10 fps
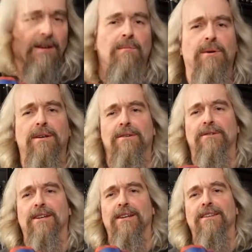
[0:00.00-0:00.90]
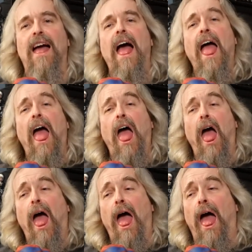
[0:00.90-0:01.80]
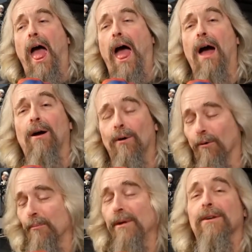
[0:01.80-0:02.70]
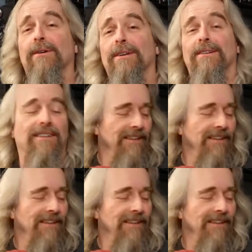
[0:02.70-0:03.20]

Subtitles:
Peter's head. Or Peter head.